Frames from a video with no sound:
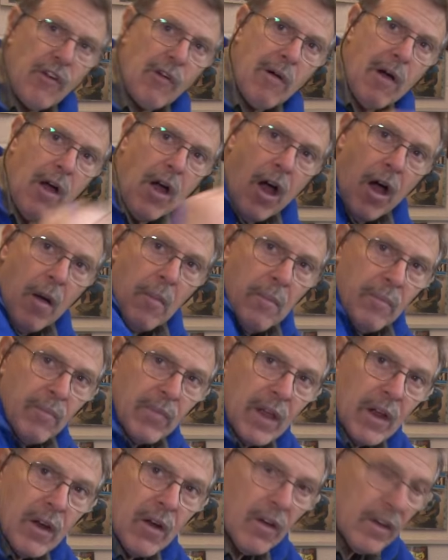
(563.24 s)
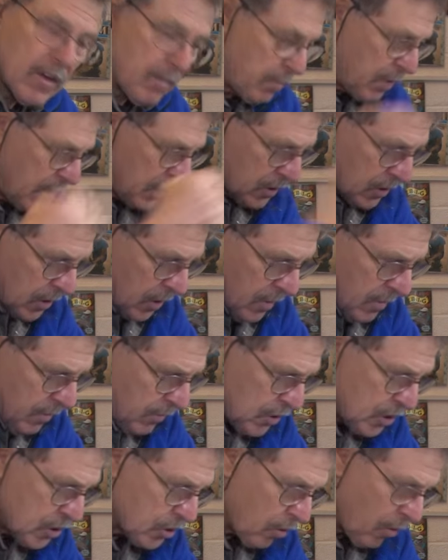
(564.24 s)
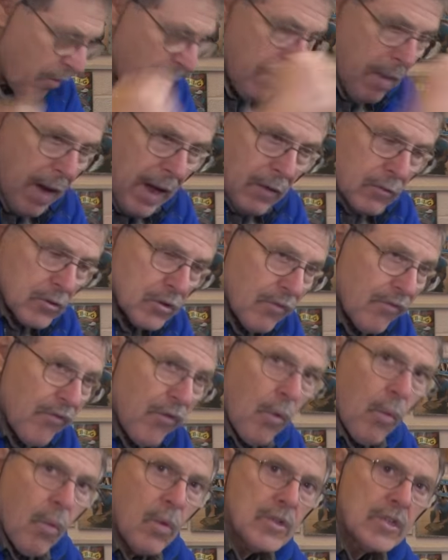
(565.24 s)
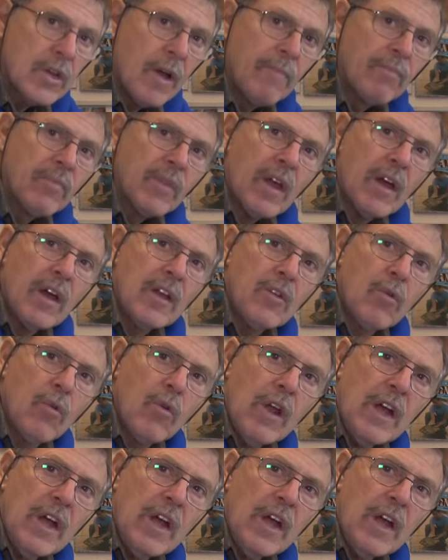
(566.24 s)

your arm like a piston, just going backwards and forwards, and you're